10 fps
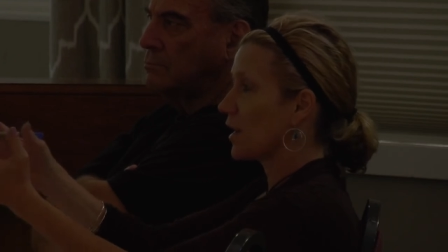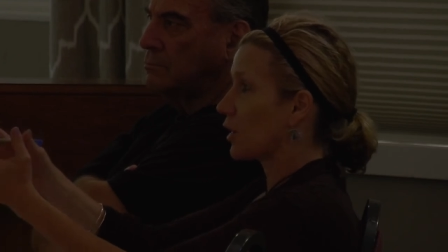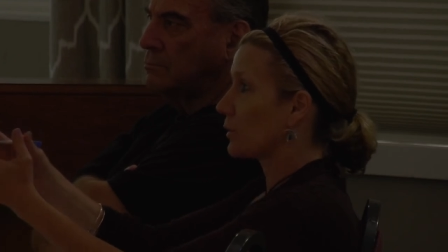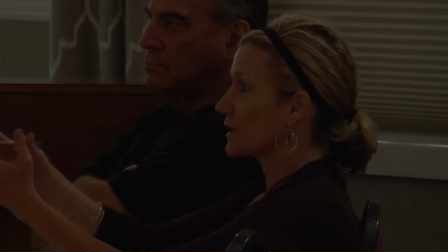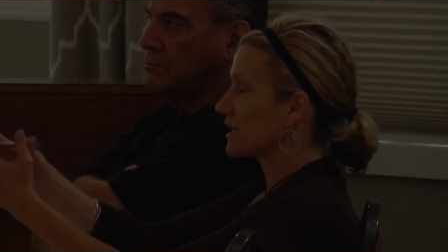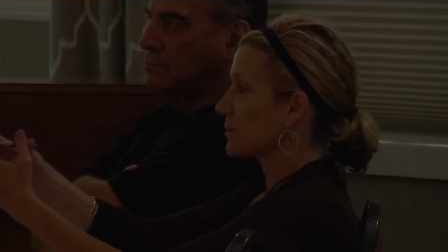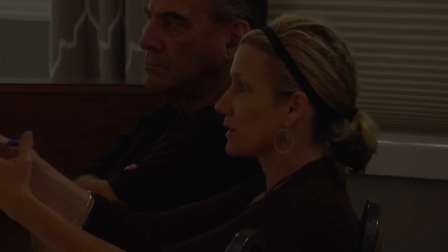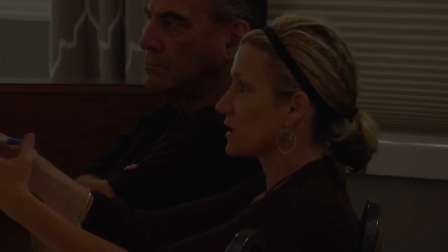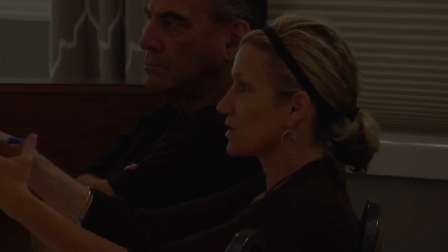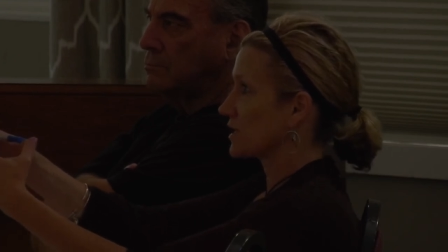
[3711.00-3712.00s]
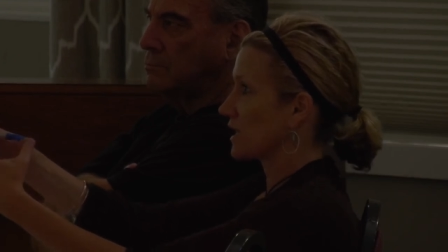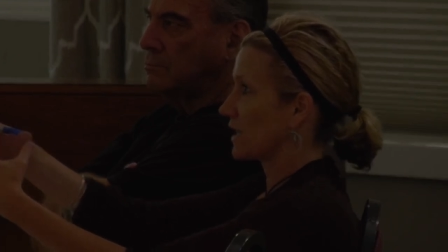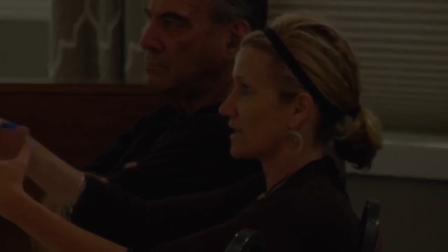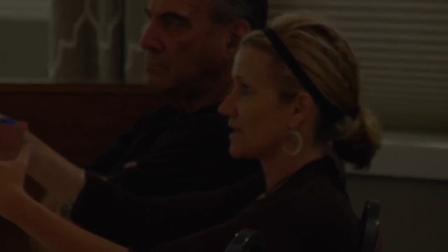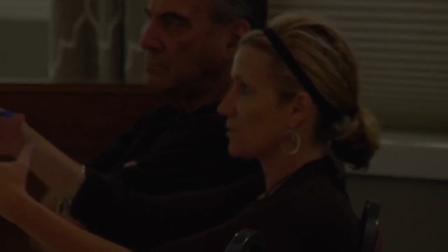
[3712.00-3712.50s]
And are we simply just
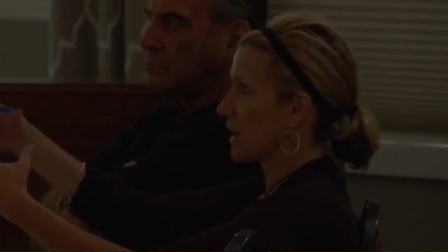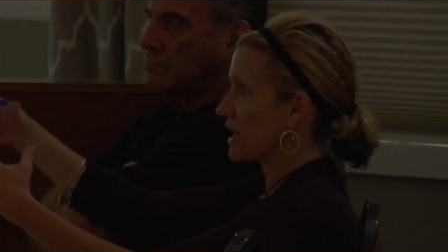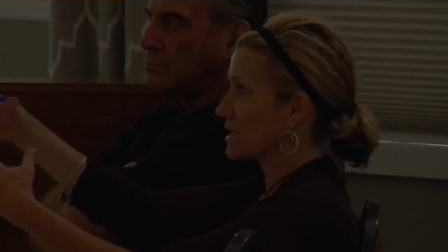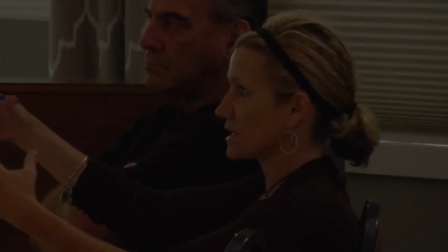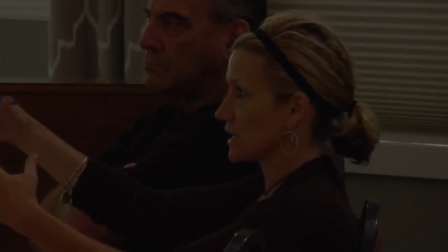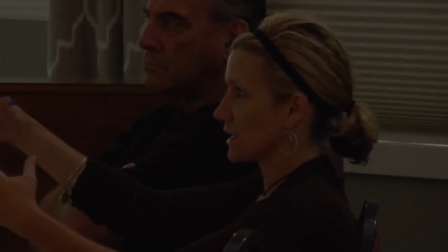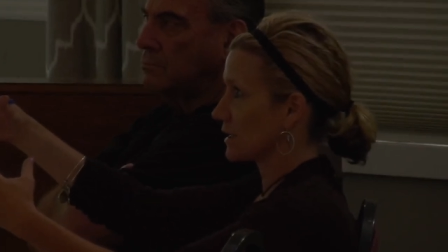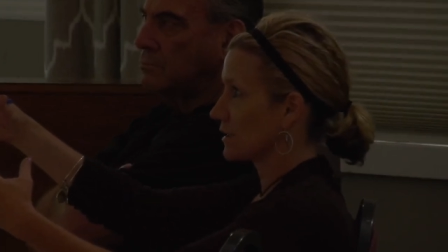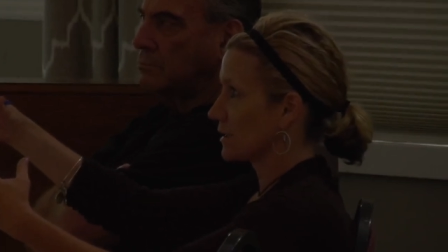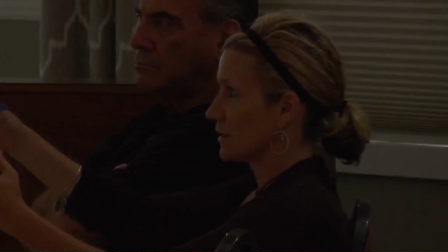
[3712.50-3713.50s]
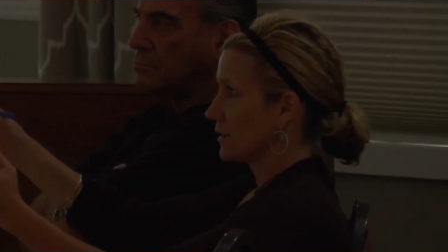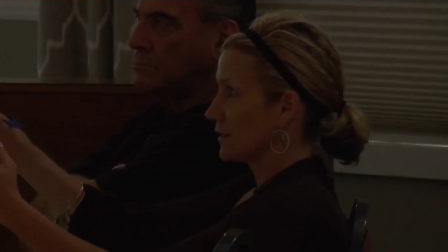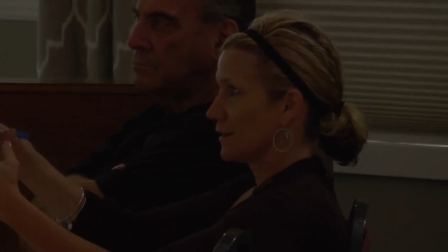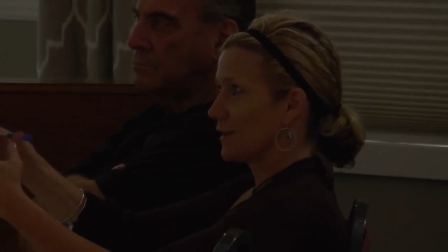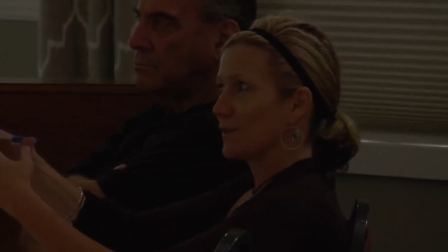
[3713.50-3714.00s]
expanding,
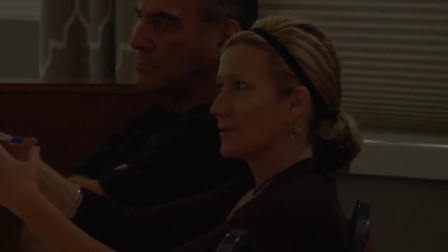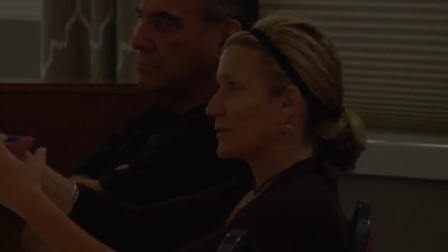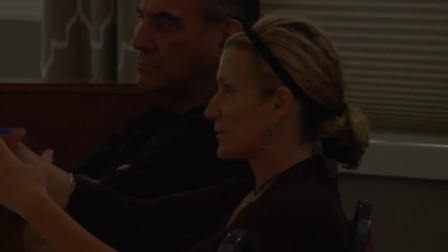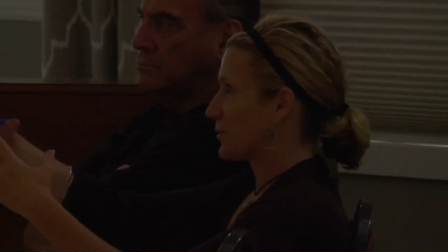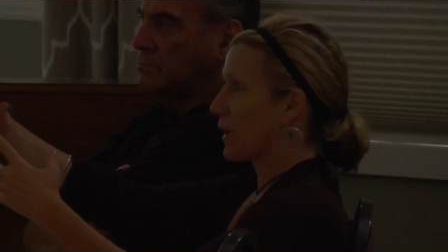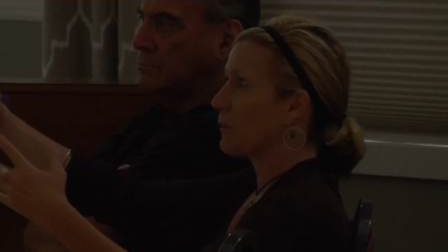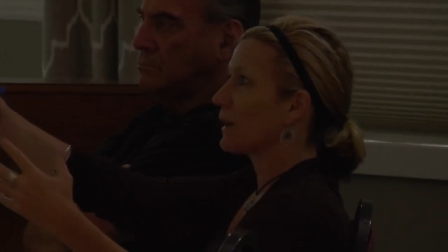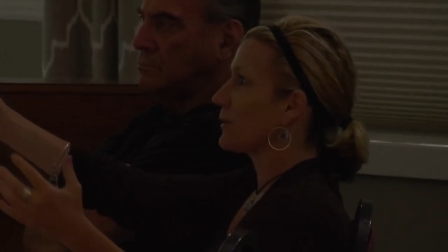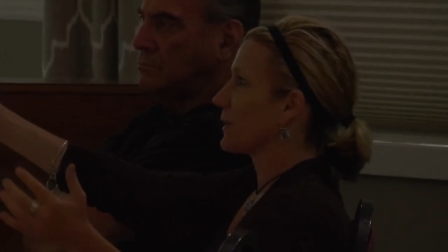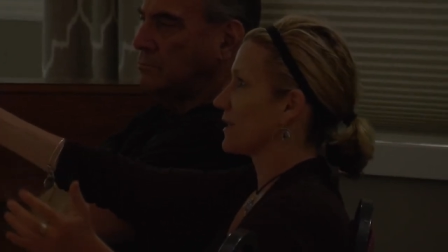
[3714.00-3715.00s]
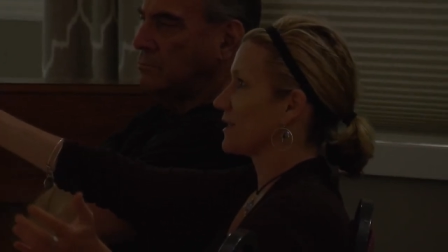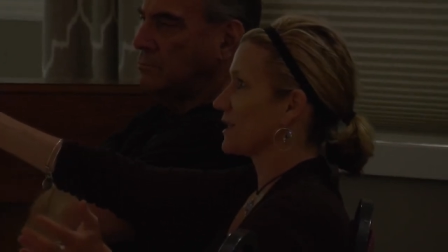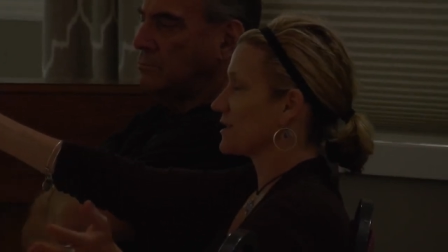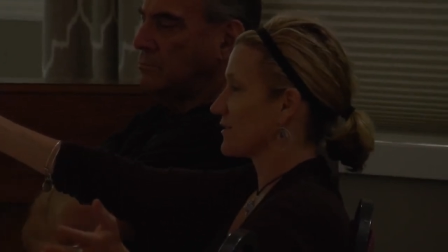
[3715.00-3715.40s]
growing with the